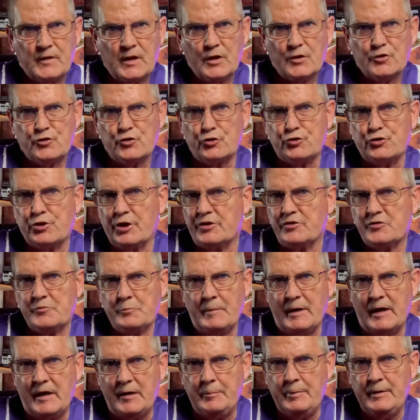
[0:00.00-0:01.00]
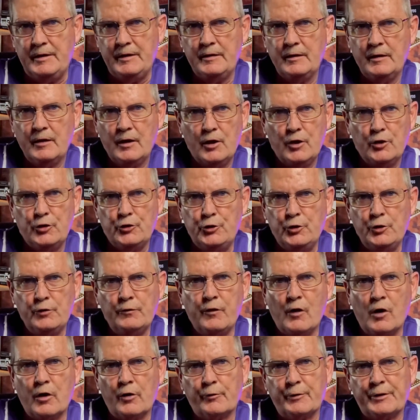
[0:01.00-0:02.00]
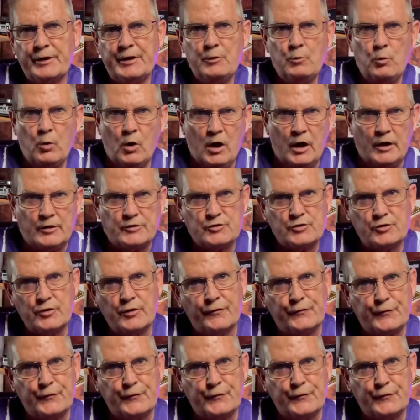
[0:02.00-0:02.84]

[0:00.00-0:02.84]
So just maybe, you've already watched the